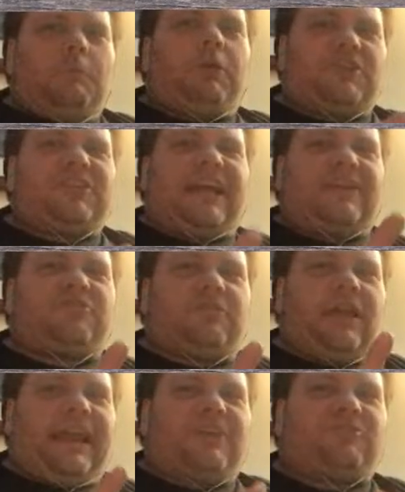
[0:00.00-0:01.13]
plus an
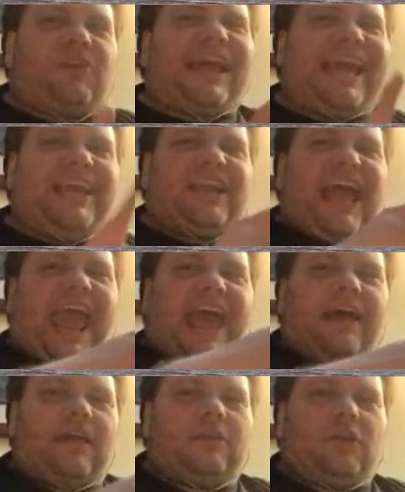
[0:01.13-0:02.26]
extra 8.5,
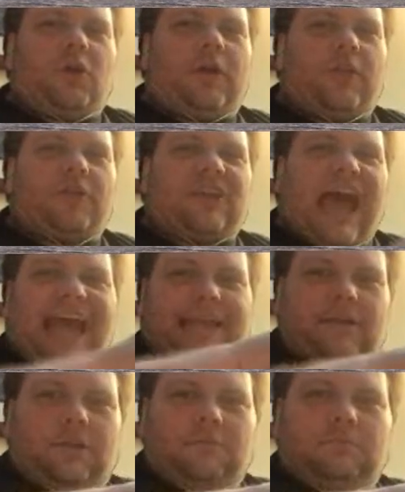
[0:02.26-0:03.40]
you know, another 9.